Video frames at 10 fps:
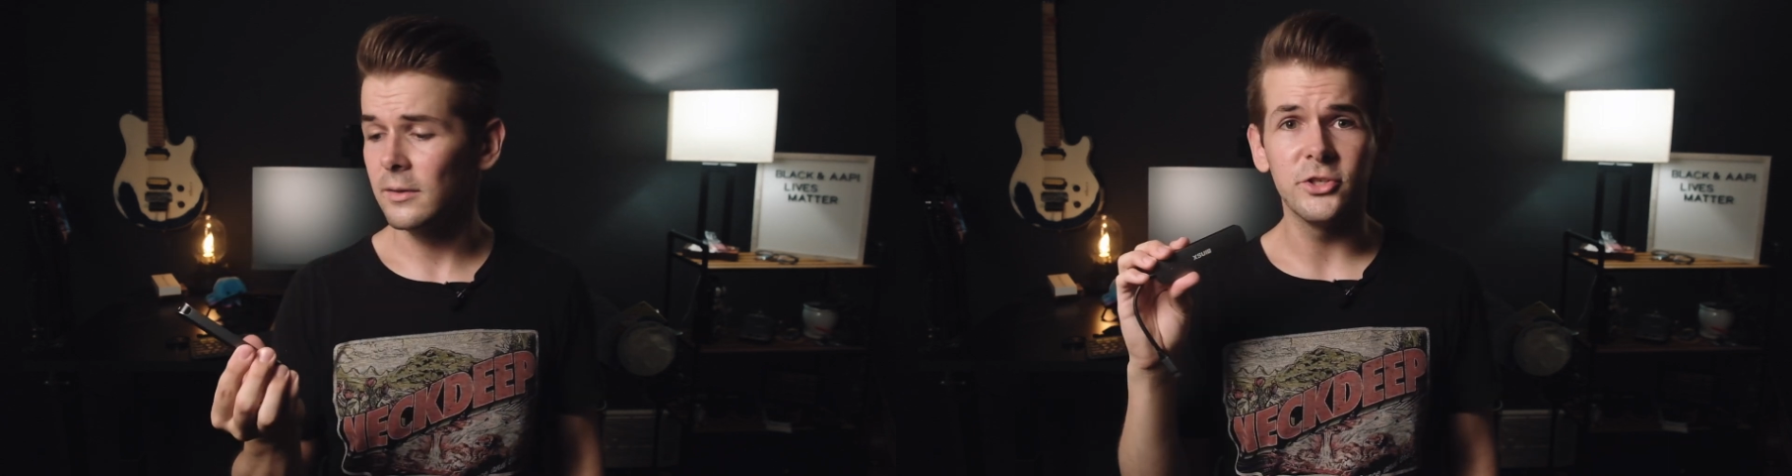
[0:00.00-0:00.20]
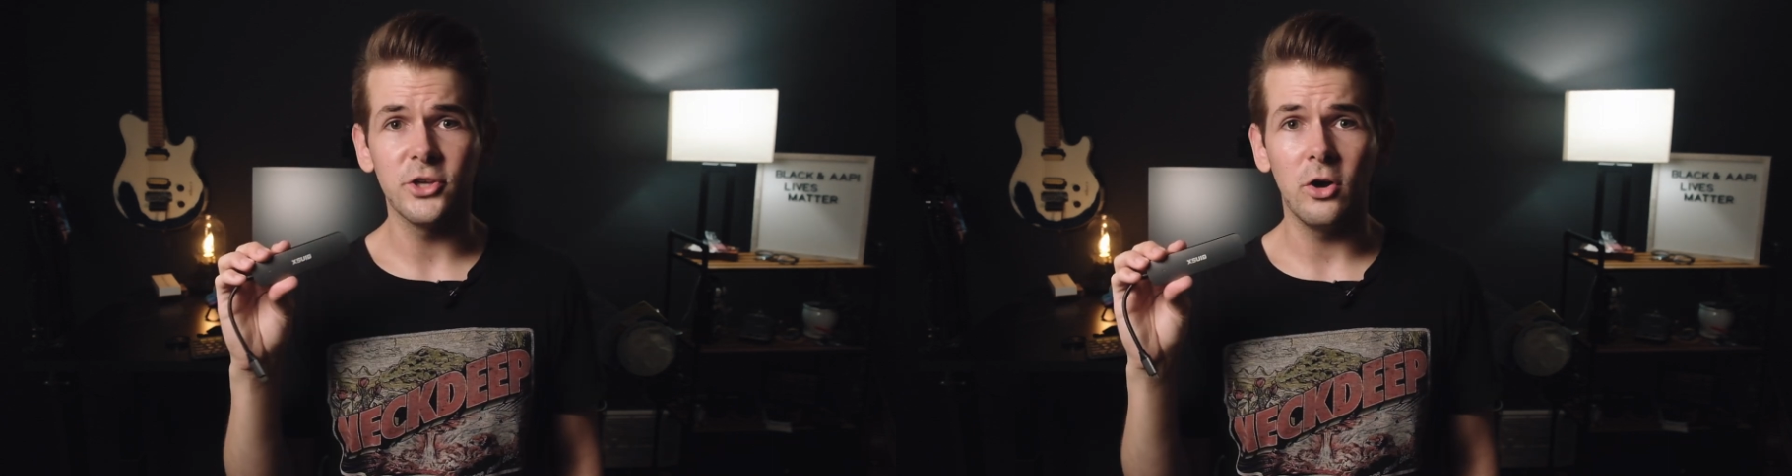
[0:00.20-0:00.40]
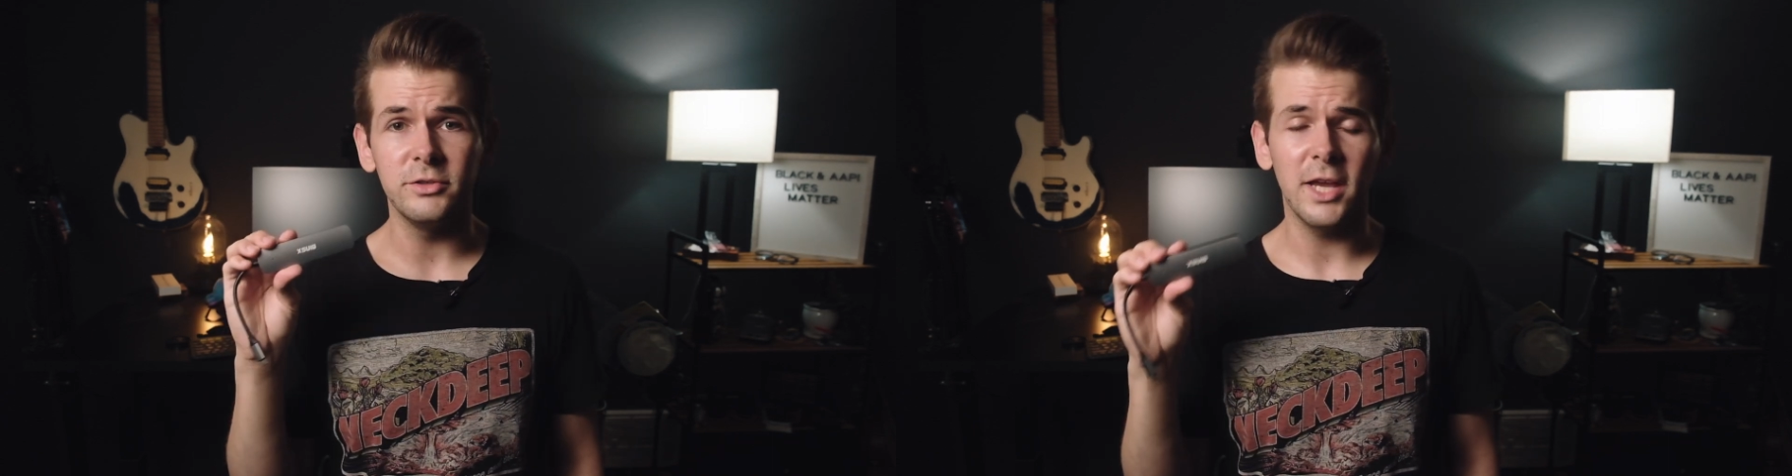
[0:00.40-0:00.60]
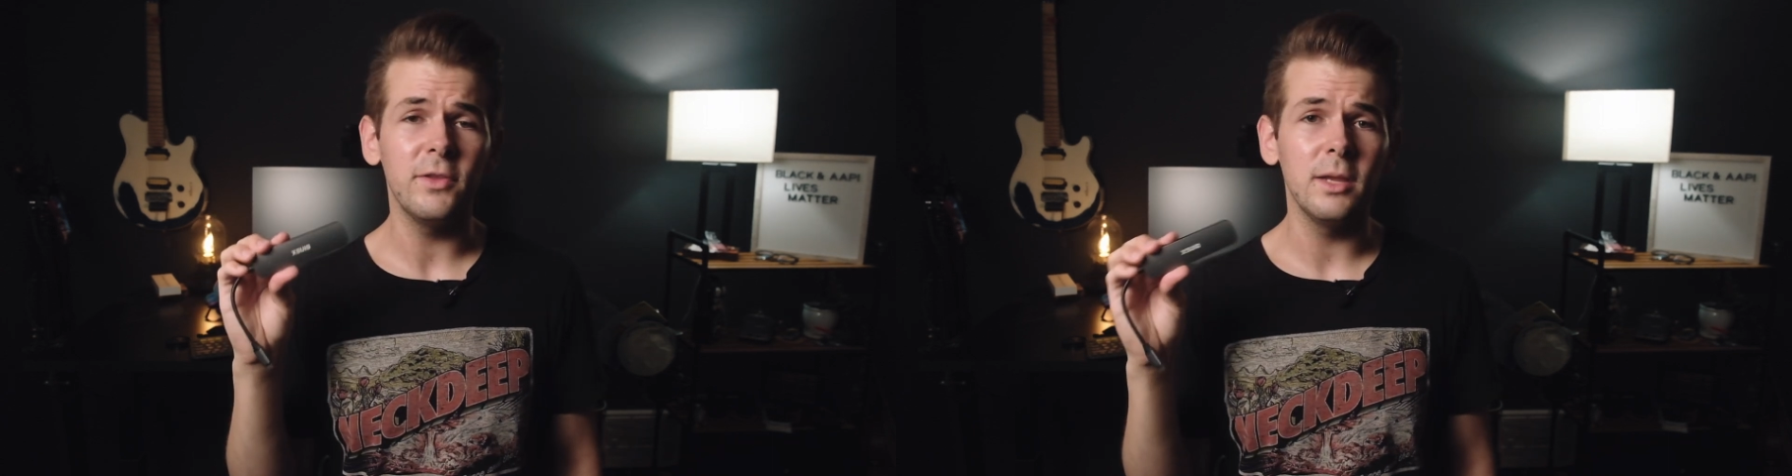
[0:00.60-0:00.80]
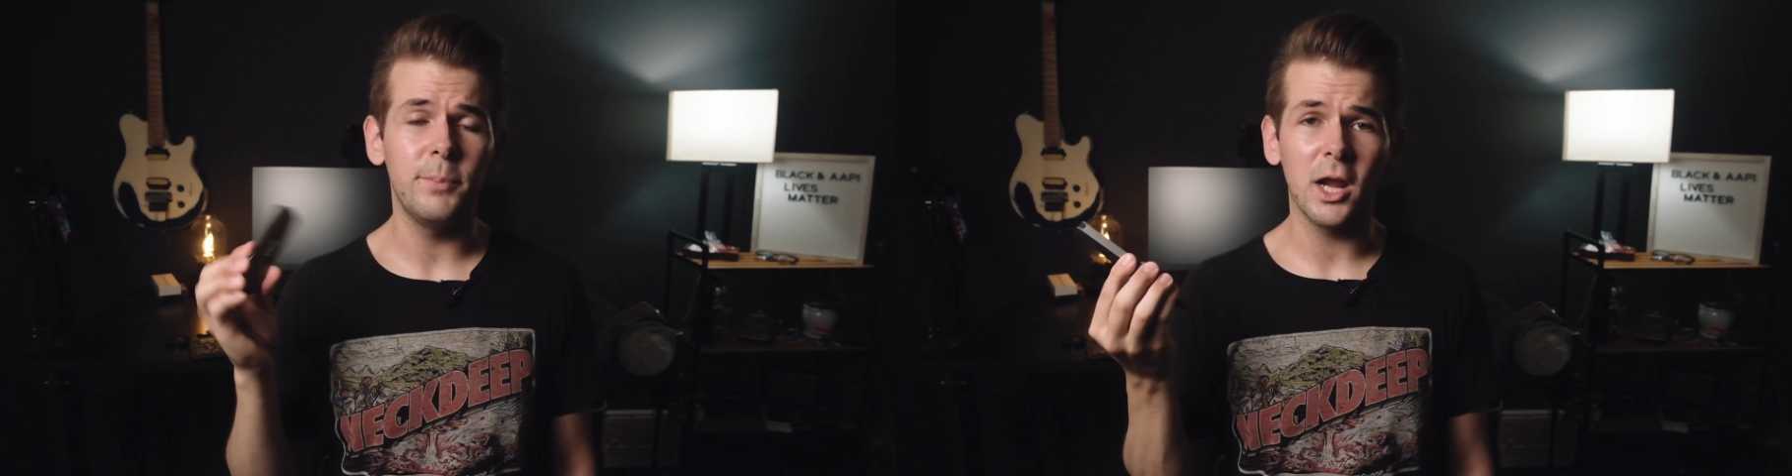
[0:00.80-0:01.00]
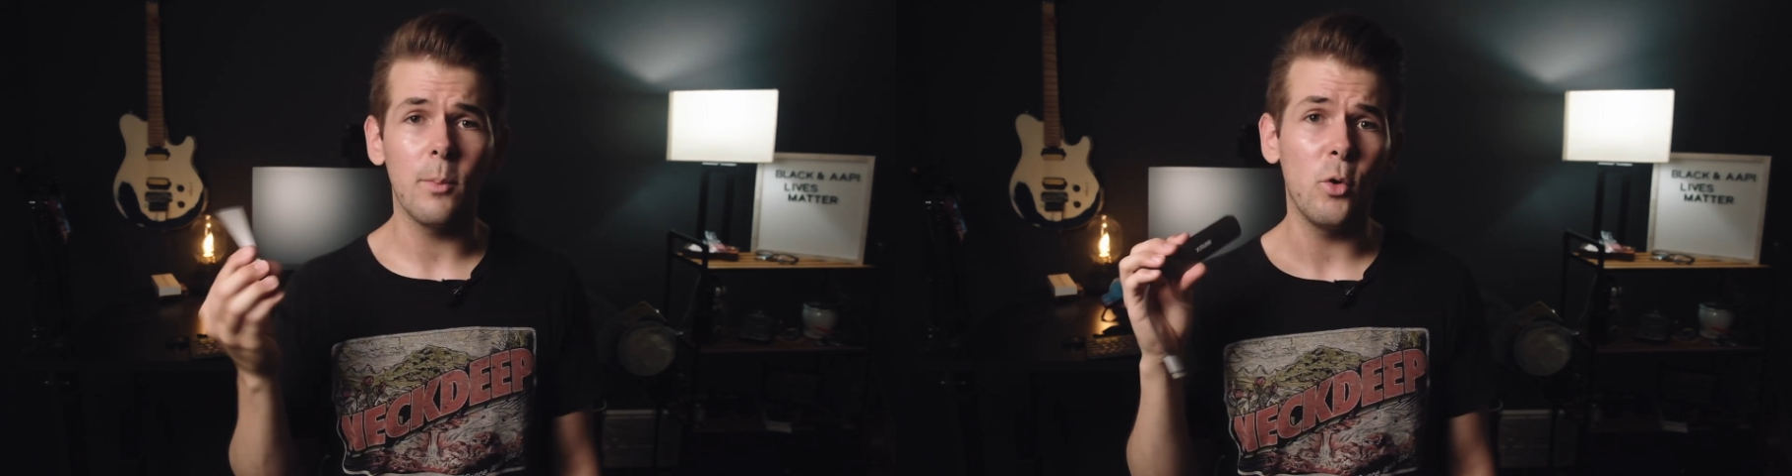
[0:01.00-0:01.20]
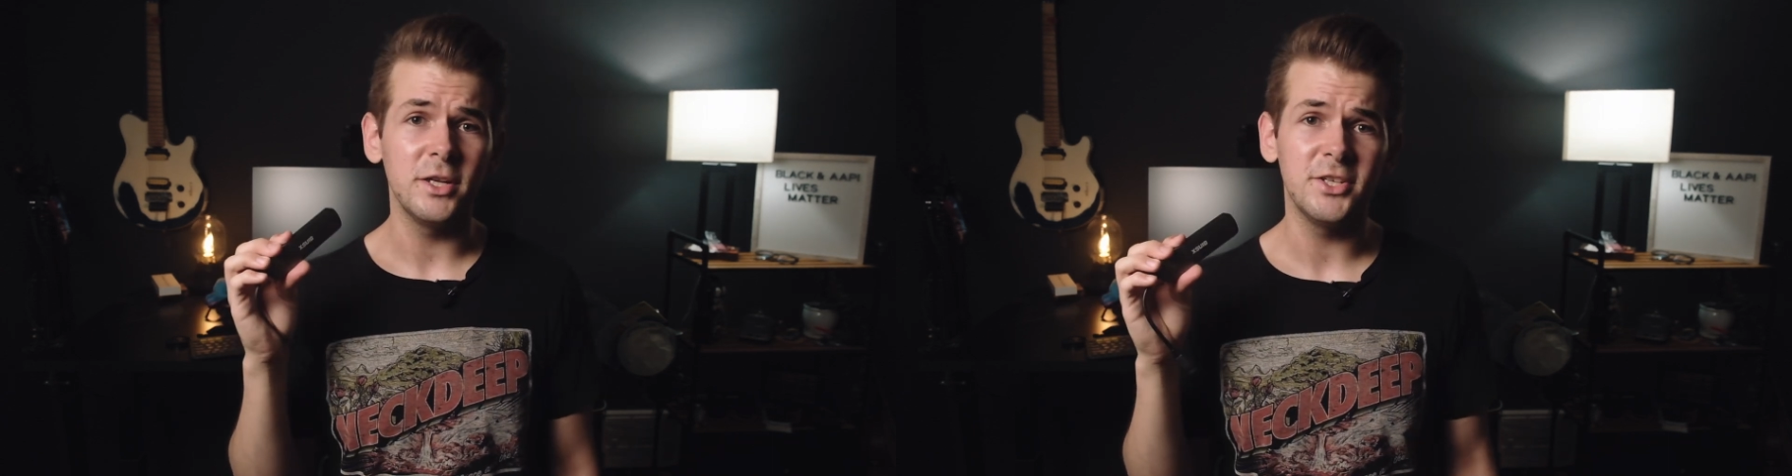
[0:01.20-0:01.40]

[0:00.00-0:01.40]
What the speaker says: So definitely pick up one